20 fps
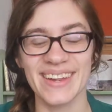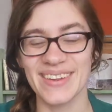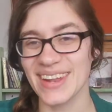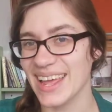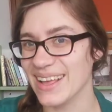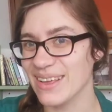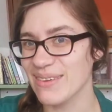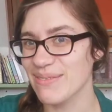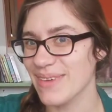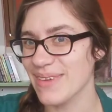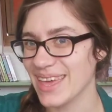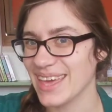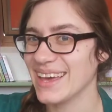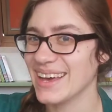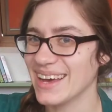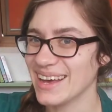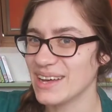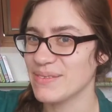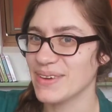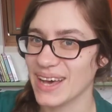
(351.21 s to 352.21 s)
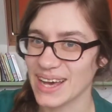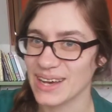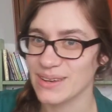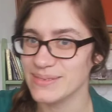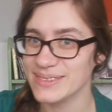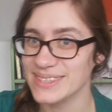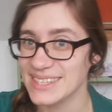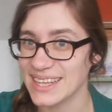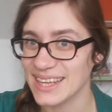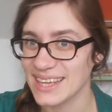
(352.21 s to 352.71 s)
like me, are
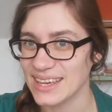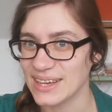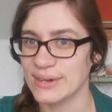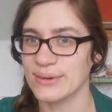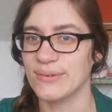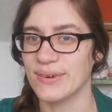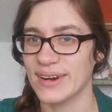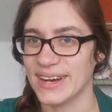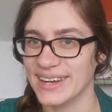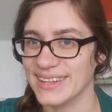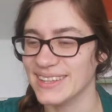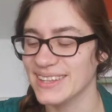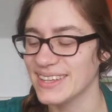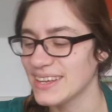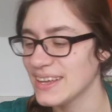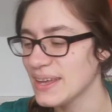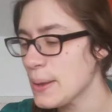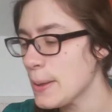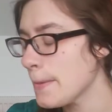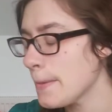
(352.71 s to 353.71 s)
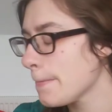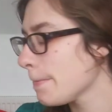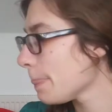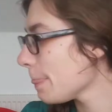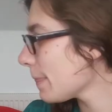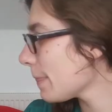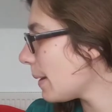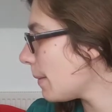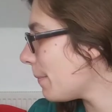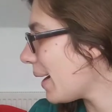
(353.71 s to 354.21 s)
perhaps taking a while
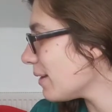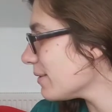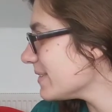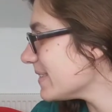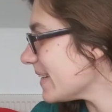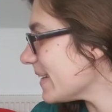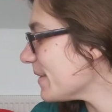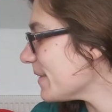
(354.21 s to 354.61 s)
about